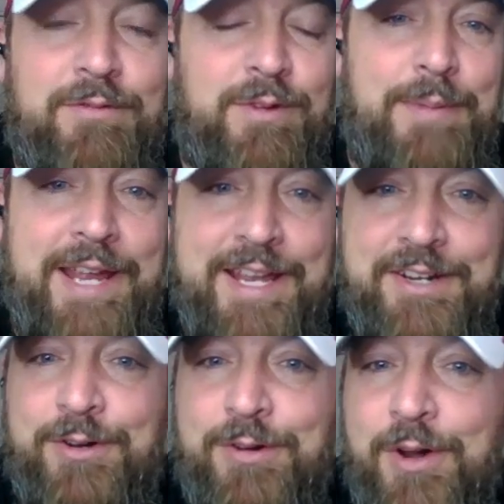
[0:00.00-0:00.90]

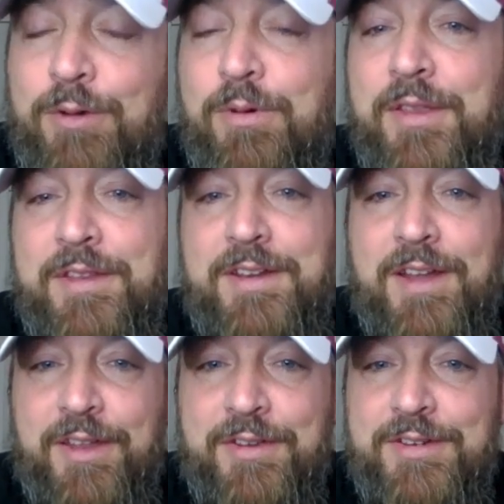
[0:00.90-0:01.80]
Romano with
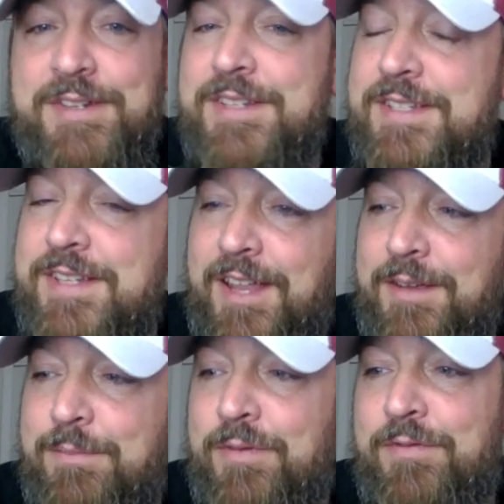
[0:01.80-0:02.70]
another
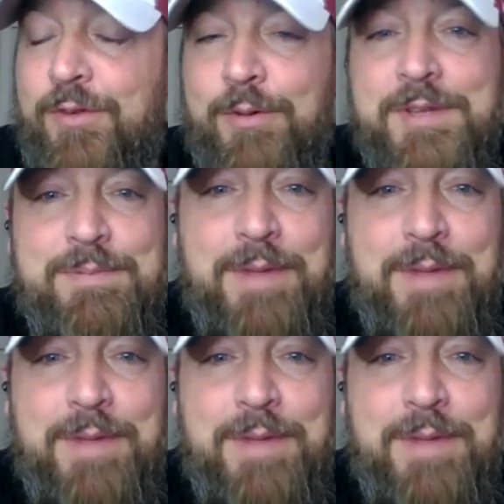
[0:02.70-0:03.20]
solid performance.